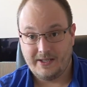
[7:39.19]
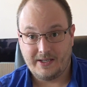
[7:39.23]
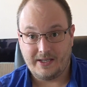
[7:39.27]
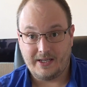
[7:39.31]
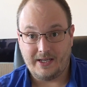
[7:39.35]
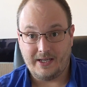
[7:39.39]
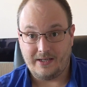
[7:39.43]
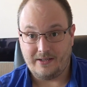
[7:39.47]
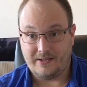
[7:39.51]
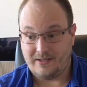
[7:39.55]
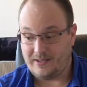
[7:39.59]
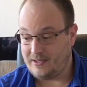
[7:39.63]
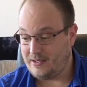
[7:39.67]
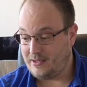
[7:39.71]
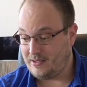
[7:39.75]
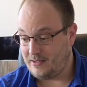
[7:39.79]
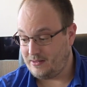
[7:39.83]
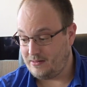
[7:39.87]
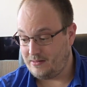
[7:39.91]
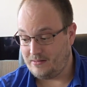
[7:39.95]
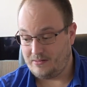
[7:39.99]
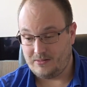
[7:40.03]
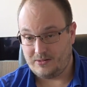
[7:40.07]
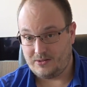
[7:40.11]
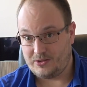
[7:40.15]

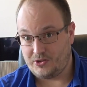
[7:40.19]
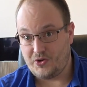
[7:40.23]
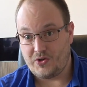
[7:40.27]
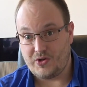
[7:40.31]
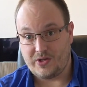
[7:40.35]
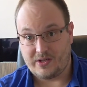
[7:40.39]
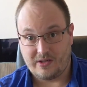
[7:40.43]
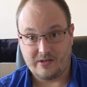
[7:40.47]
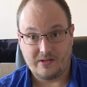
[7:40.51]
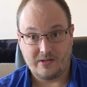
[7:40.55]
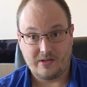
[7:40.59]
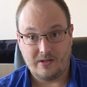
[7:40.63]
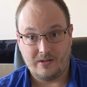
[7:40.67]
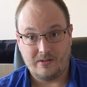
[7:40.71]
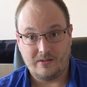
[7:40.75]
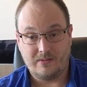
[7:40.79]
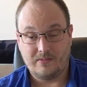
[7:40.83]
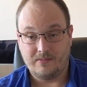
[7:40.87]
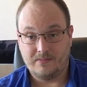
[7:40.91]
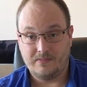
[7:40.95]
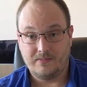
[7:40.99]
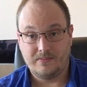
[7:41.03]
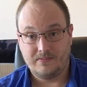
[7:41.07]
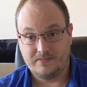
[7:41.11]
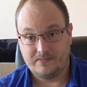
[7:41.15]
And so you can
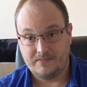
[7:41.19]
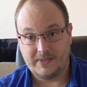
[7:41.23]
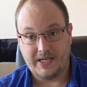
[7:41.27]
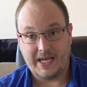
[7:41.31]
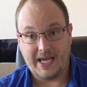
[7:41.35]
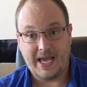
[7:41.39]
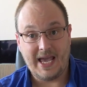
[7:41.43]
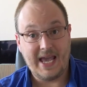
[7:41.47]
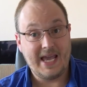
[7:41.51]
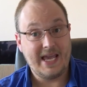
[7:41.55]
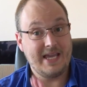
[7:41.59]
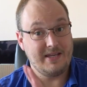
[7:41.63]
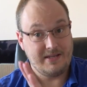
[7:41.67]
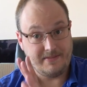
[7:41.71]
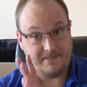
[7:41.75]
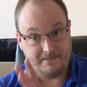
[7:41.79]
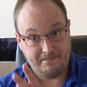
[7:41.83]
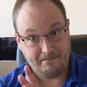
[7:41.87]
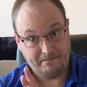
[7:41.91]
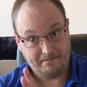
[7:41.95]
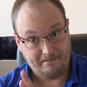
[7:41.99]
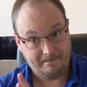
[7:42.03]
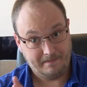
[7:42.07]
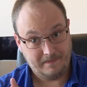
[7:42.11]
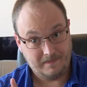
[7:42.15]
go, hey,
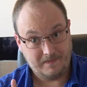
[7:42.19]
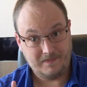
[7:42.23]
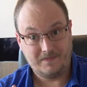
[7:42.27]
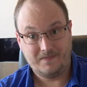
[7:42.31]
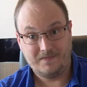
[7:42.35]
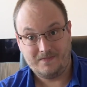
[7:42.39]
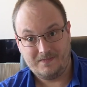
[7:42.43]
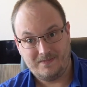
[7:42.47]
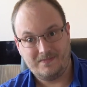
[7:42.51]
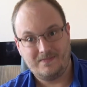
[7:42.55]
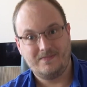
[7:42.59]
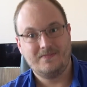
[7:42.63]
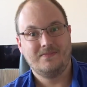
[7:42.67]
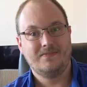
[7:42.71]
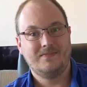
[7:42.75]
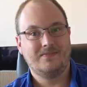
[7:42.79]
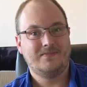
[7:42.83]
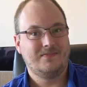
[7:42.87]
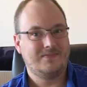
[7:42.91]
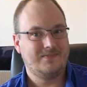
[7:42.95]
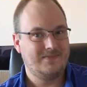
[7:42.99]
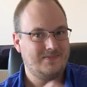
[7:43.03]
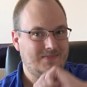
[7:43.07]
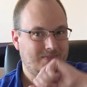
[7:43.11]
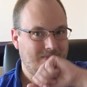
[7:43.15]

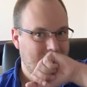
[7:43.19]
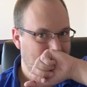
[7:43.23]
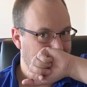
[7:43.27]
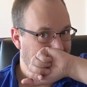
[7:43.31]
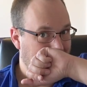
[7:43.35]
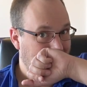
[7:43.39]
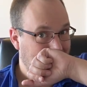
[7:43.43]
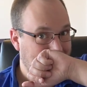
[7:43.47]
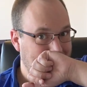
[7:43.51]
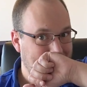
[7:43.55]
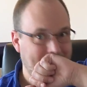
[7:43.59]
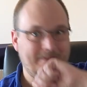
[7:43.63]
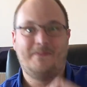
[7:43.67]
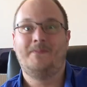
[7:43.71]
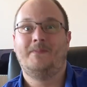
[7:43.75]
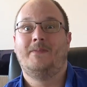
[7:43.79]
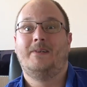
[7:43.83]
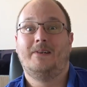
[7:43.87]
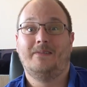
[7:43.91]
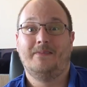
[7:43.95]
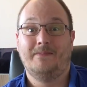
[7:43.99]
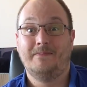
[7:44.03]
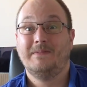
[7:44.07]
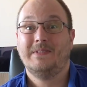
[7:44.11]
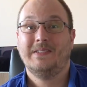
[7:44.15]

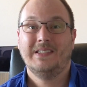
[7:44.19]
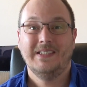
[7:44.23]
well,